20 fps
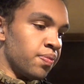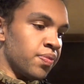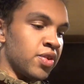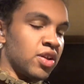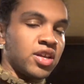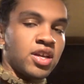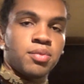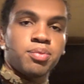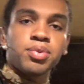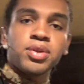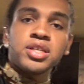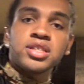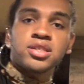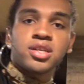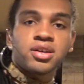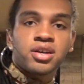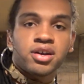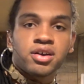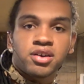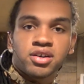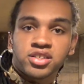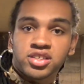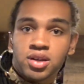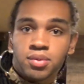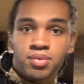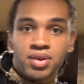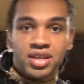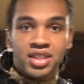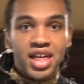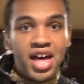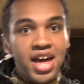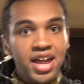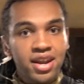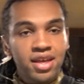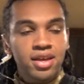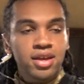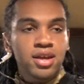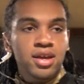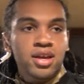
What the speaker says: like a police loadout or something like that.